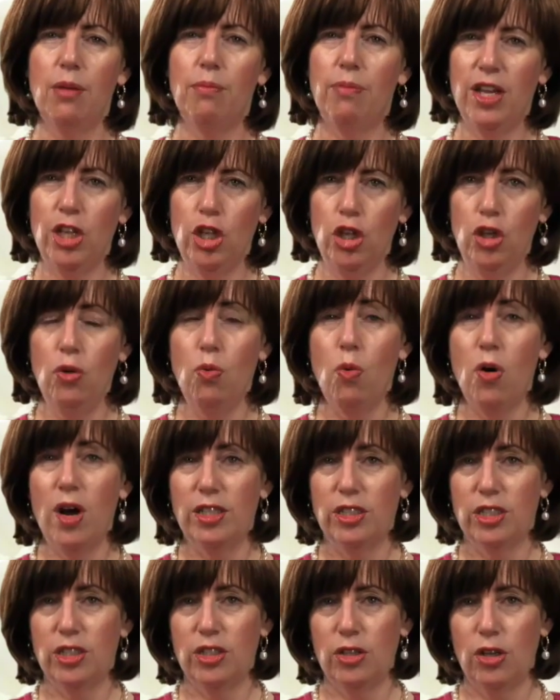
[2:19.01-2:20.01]
but you
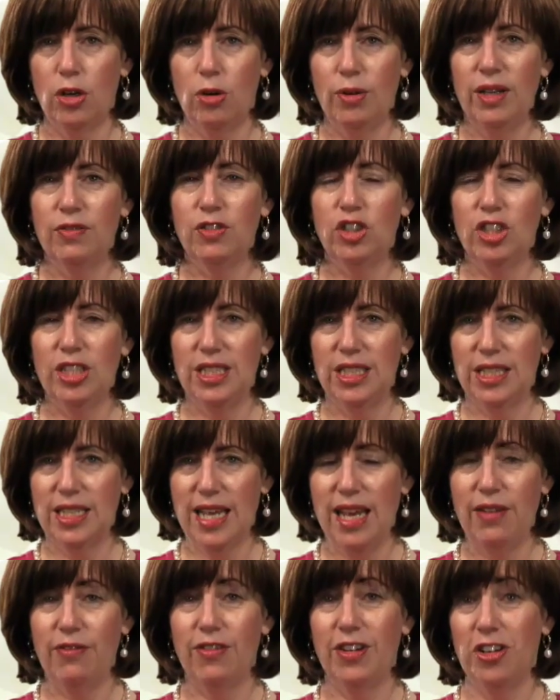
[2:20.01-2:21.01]
want to know if she's
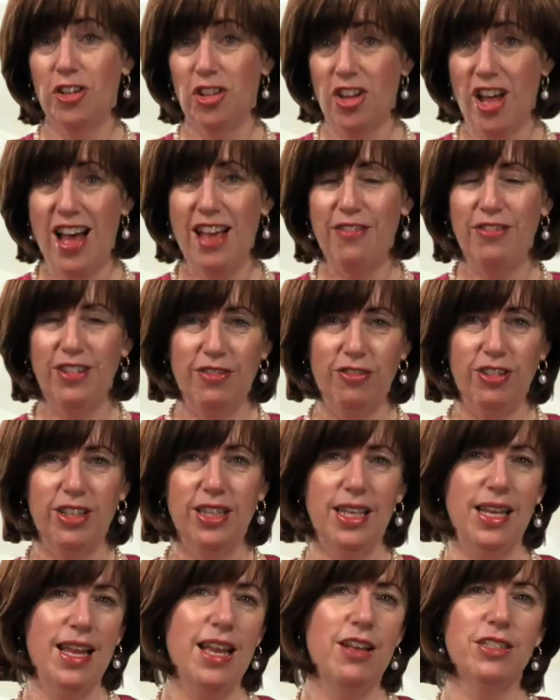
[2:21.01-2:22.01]
safe and alive and
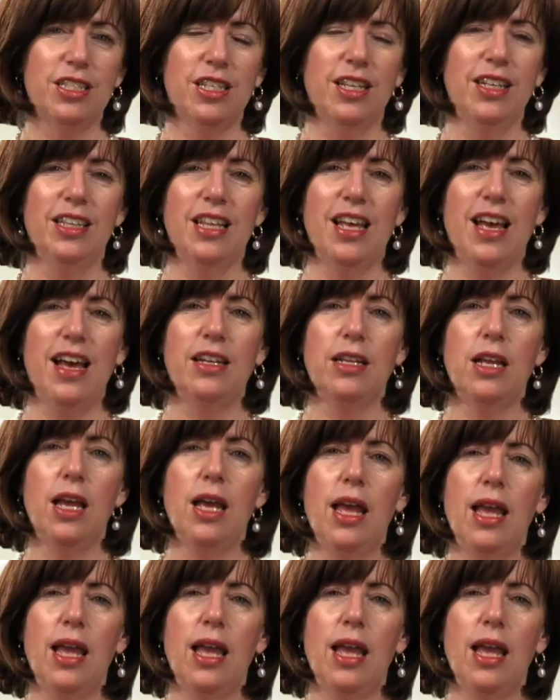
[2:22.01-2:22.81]
everything else like that